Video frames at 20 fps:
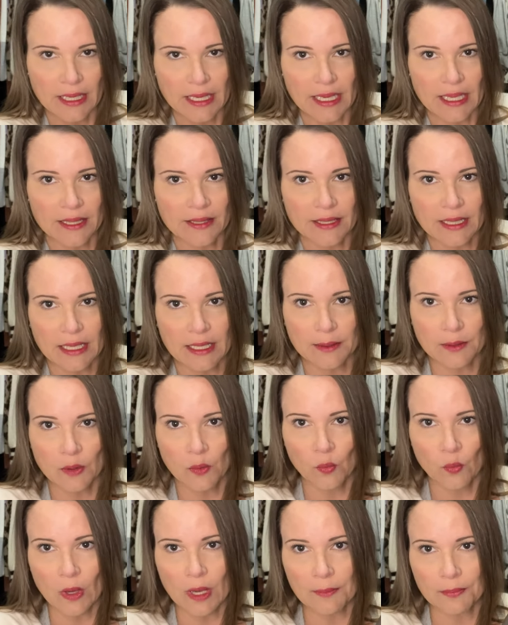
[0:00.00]
and then
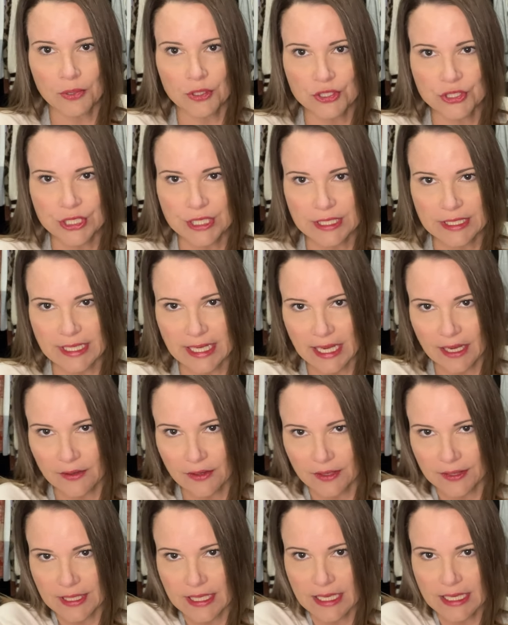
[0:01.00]
while pushing down
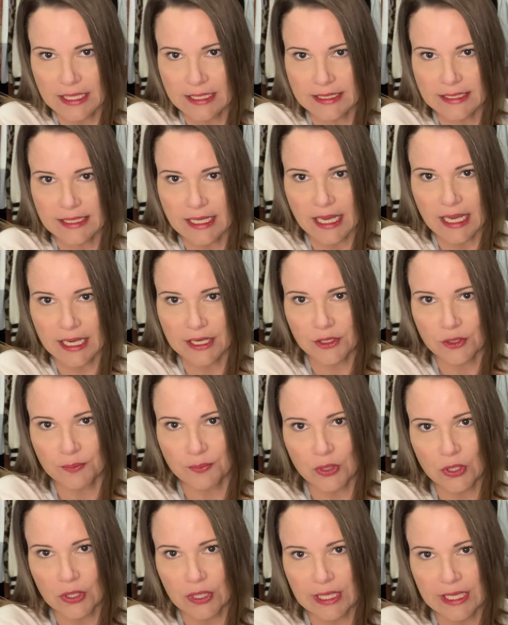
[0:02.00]
on the inside, you're
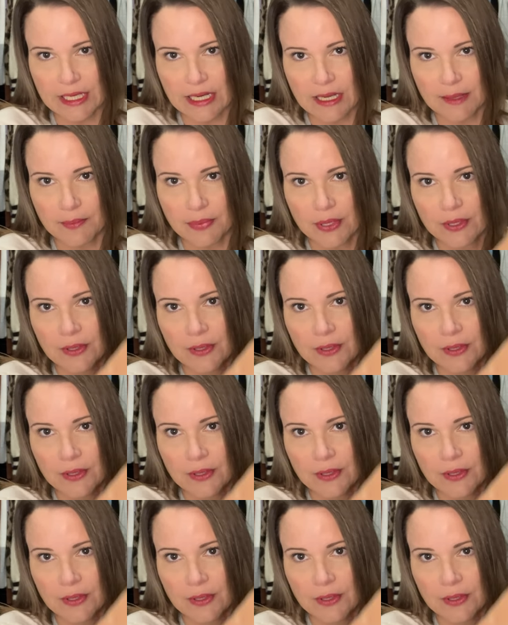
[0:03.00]
pulling up